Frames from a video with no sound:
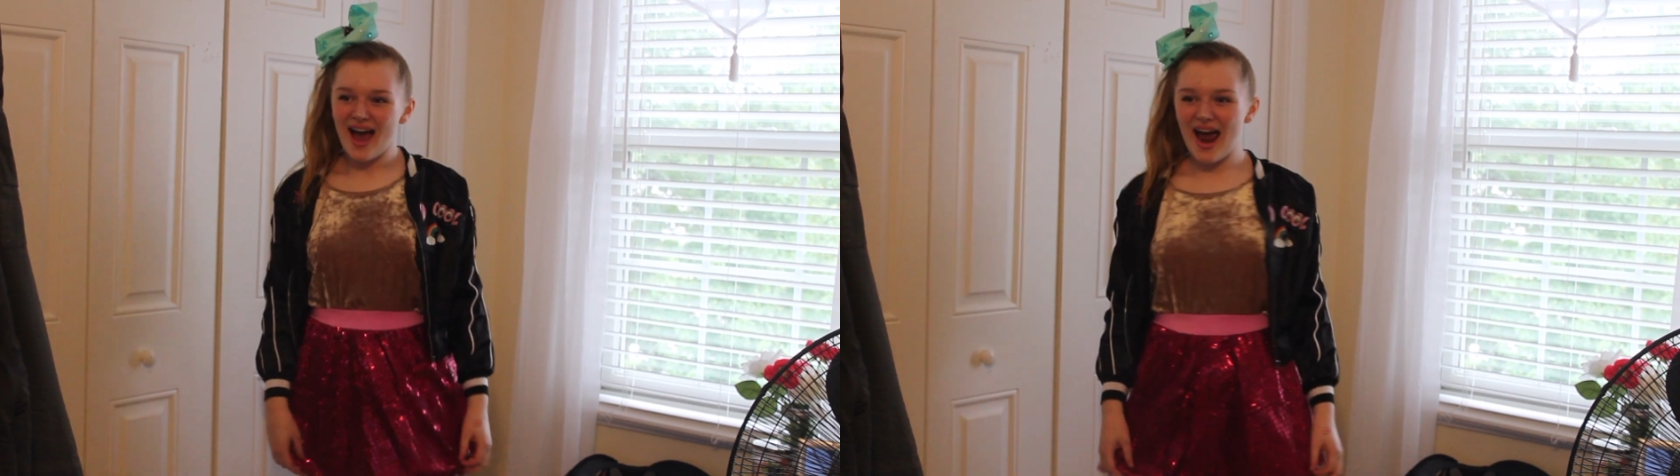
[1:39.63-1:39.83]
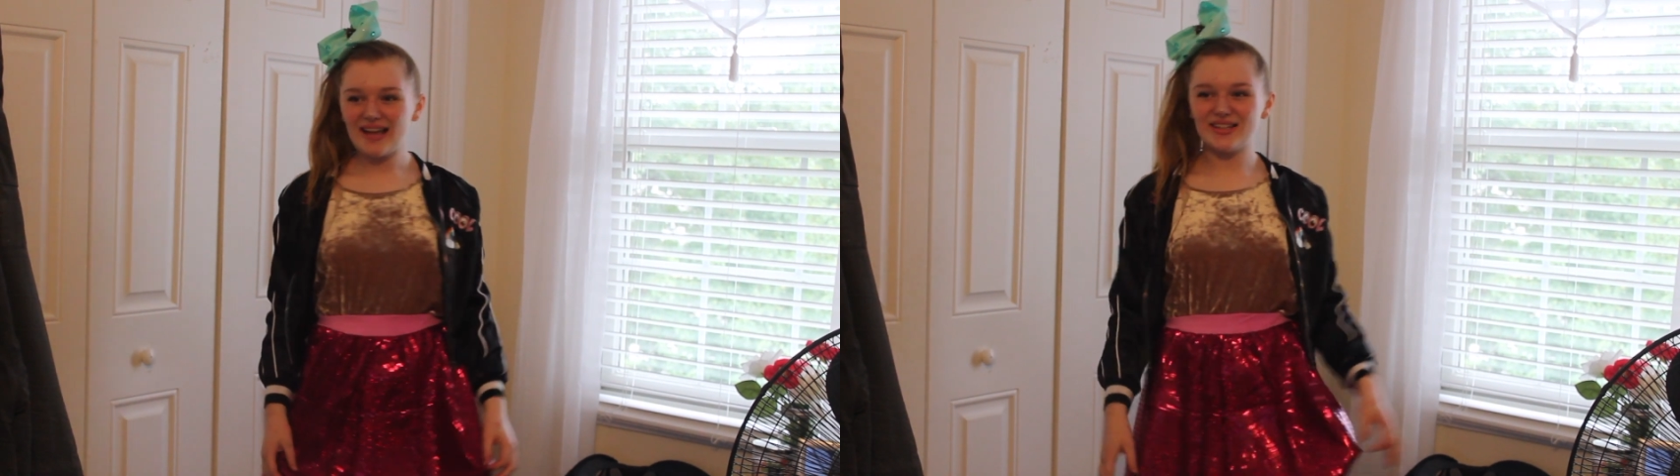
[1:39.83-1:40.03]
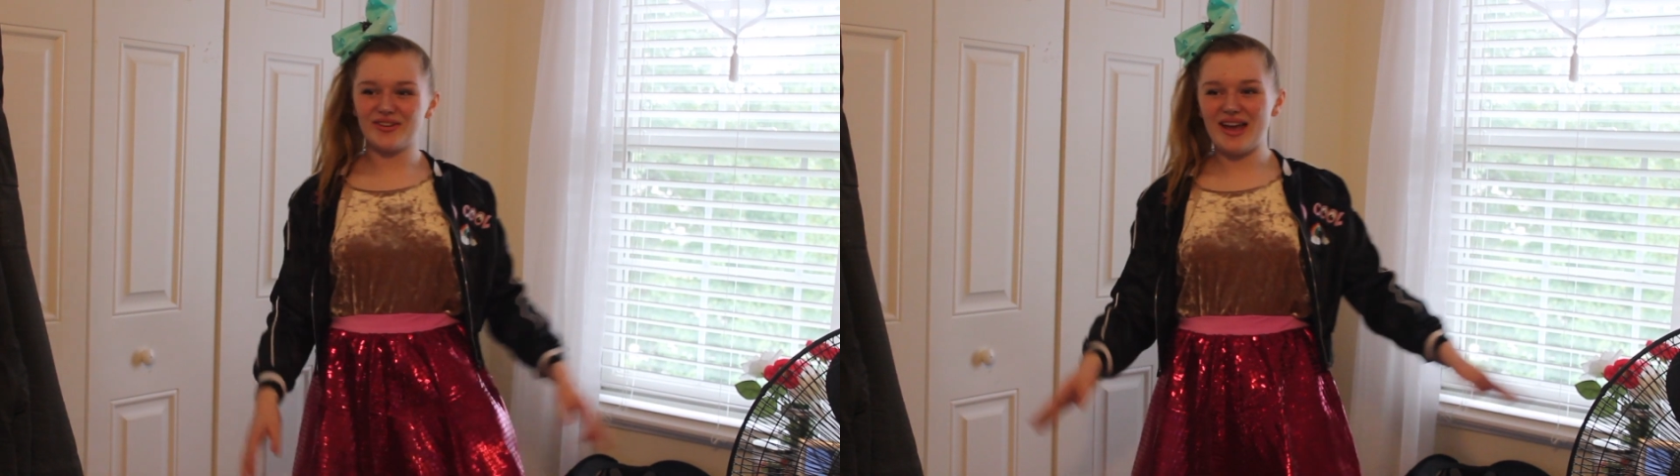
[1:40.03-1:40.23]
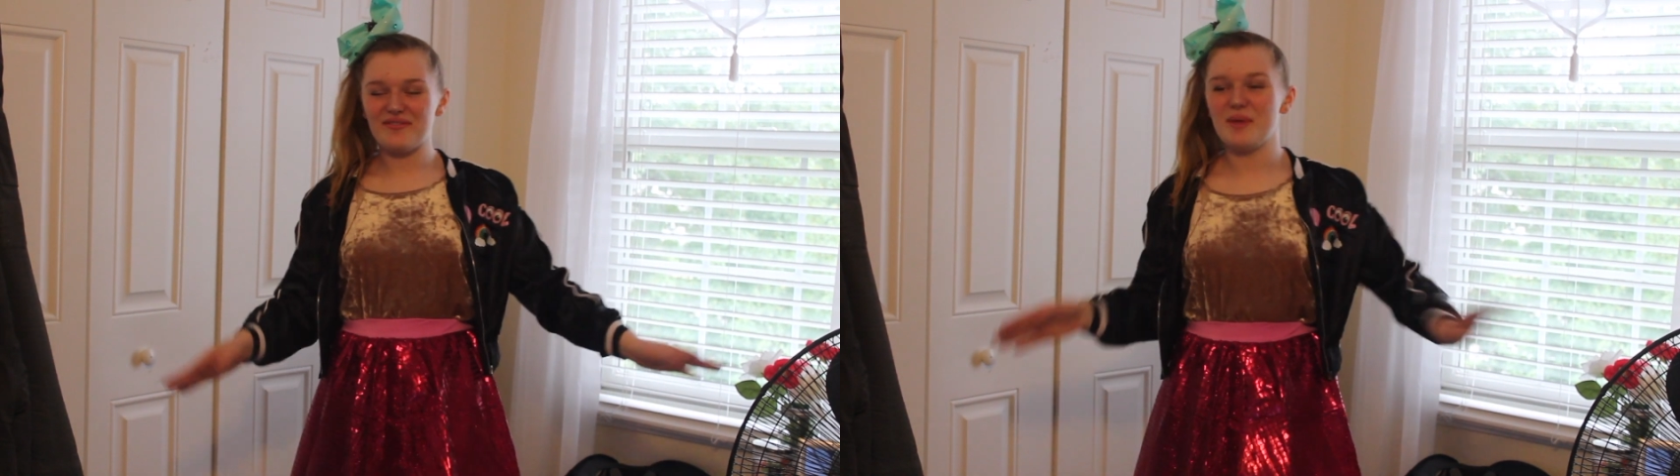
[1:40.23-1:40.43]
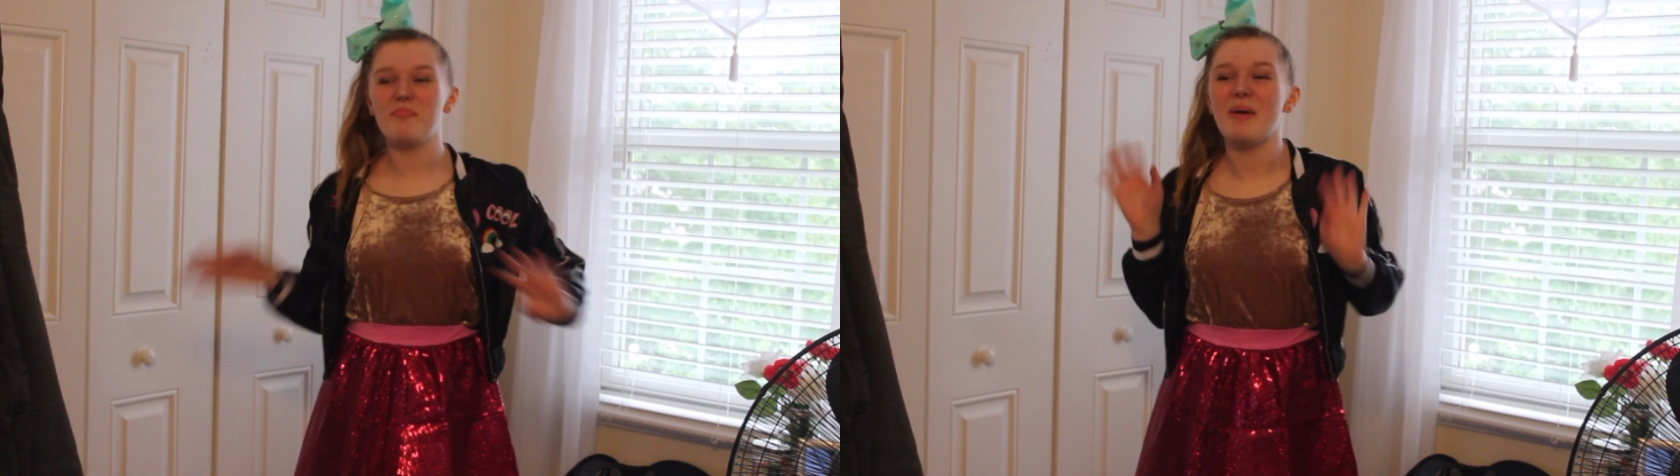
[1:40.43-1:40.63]
I literally
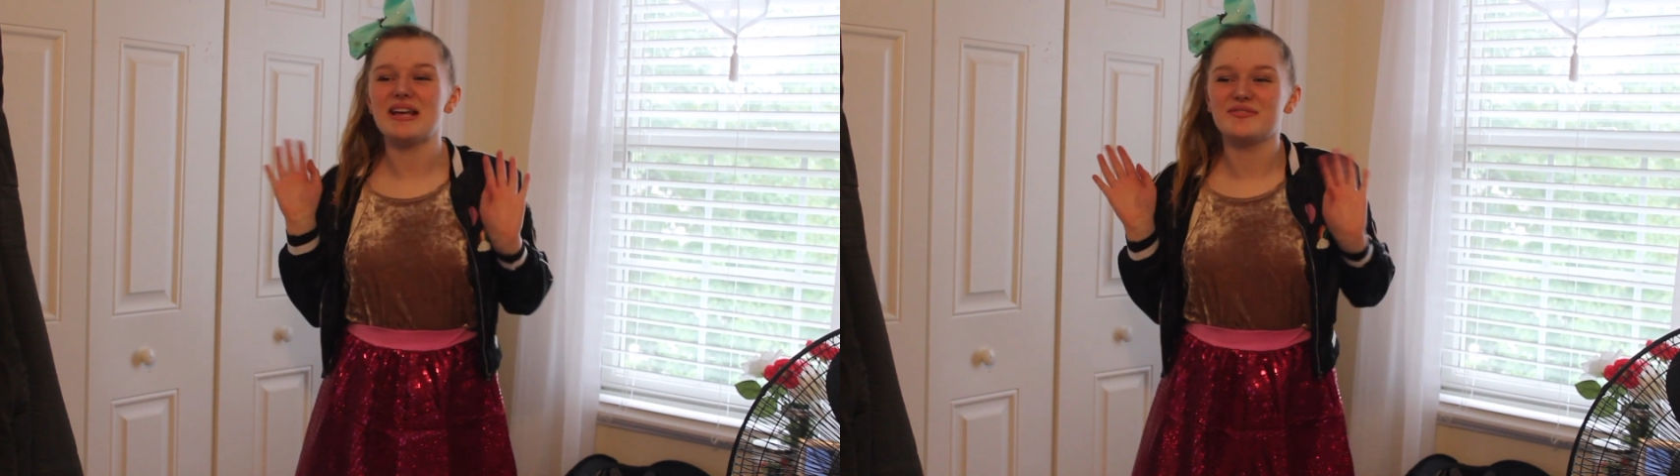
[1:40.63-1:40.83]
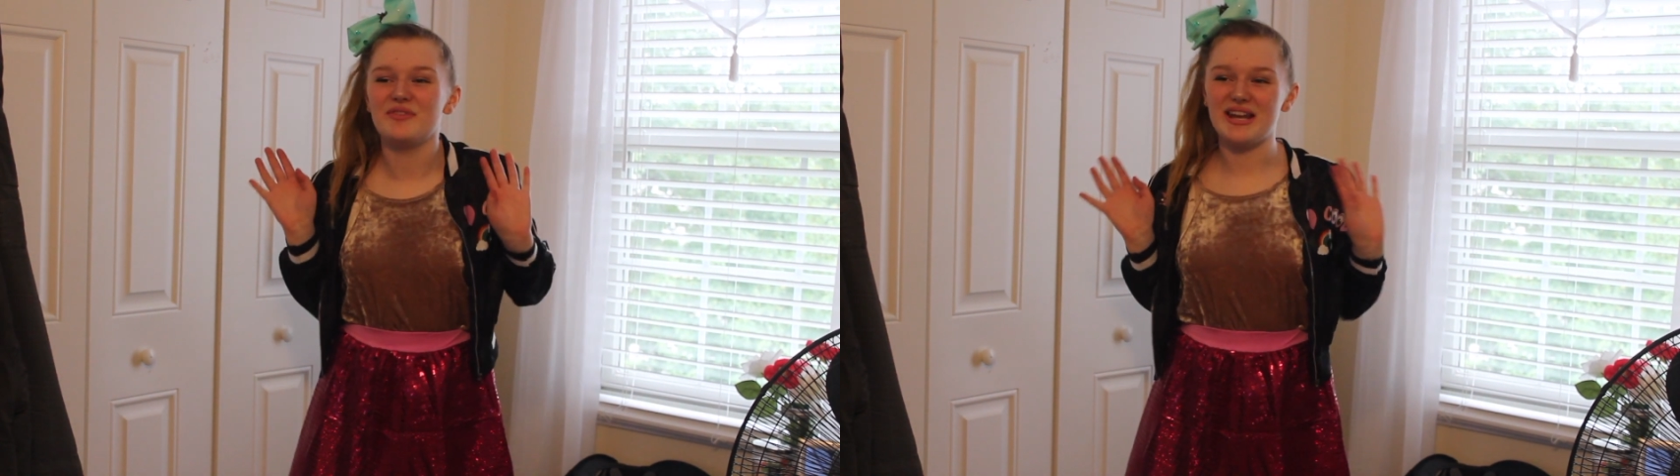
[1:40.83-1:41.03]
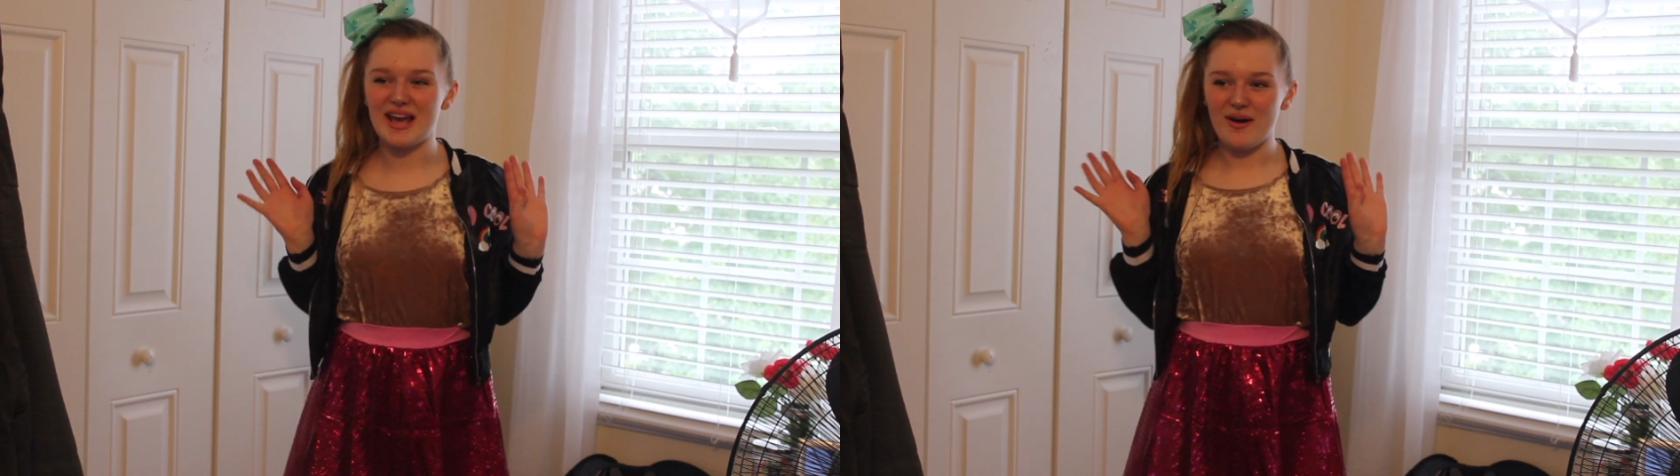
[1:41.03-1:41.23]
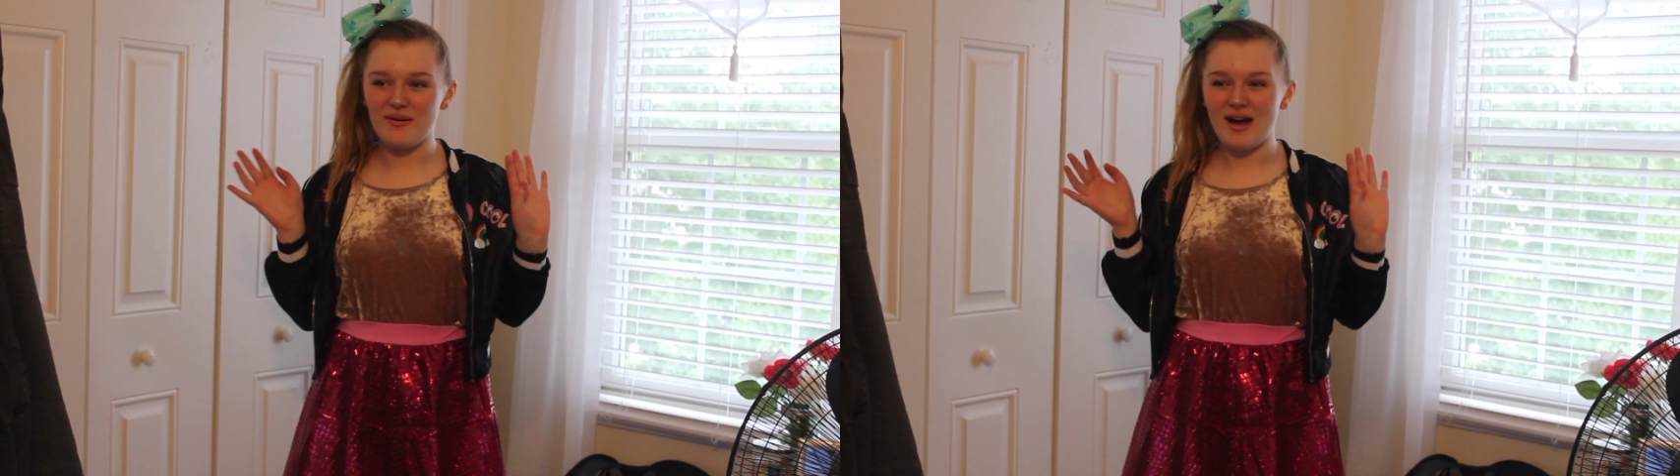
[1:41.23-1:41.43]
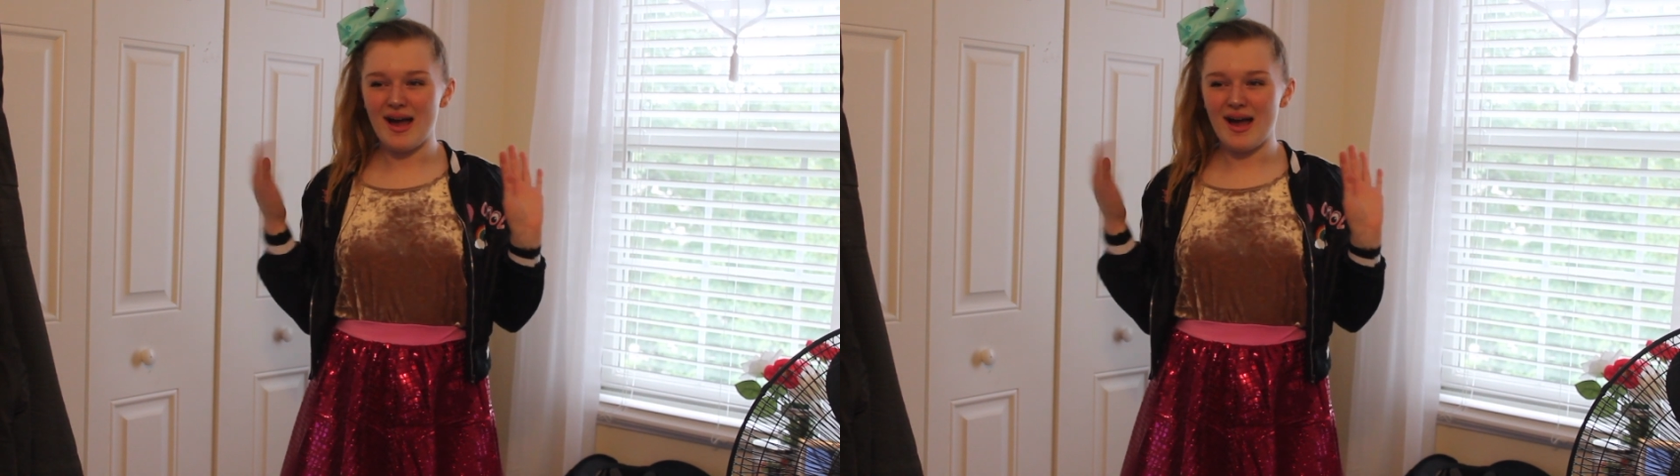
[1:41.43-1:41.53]
have the best video.